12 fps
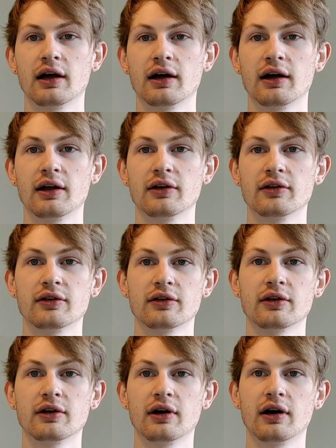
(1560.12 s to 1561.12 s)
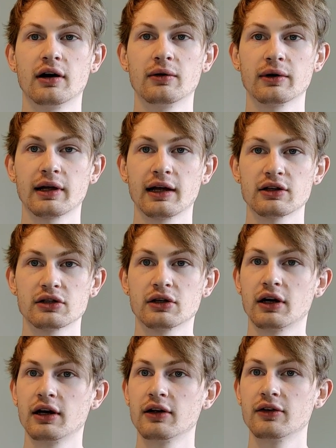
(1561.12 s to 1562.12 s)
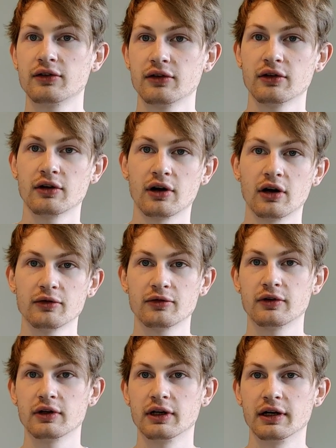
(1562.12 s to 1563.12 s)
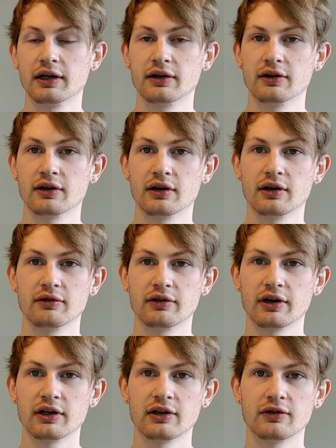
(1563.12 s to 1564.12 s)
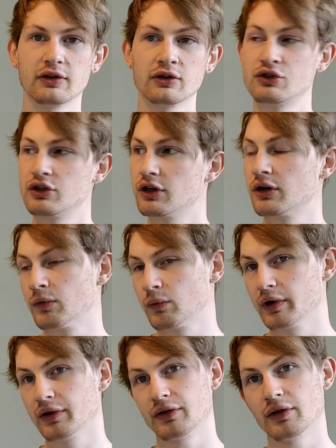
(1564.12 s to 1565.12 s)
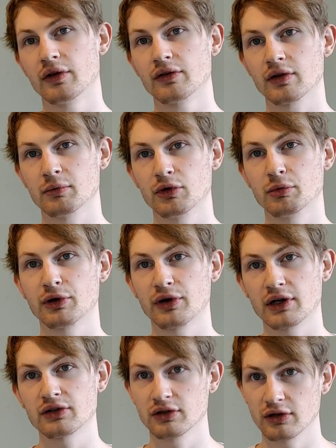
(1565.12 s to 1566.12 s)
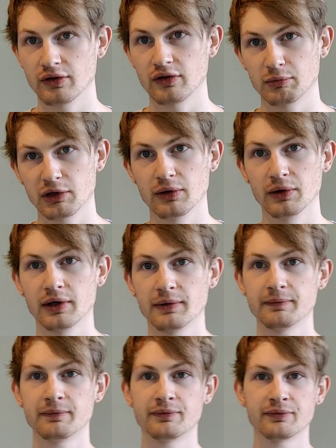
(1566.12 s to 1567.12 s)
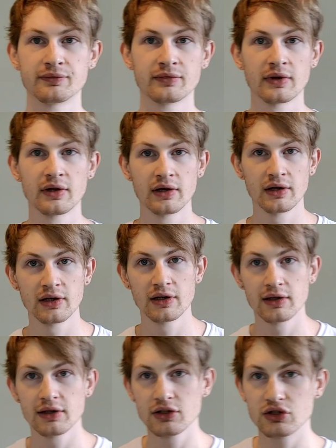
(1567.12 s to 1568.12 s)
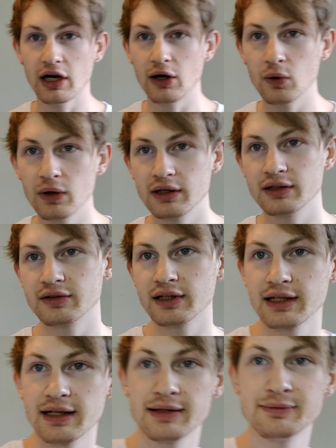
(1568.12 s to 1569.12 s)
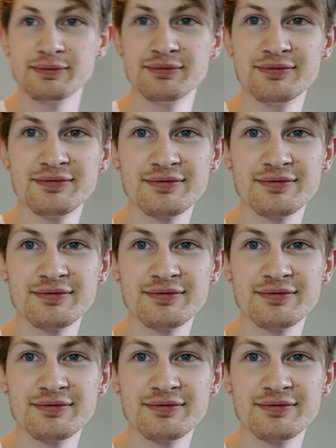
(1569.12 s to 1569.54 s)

And I will catch you guys hopefully in the very near future with some more progression on this build. Ciao, take care.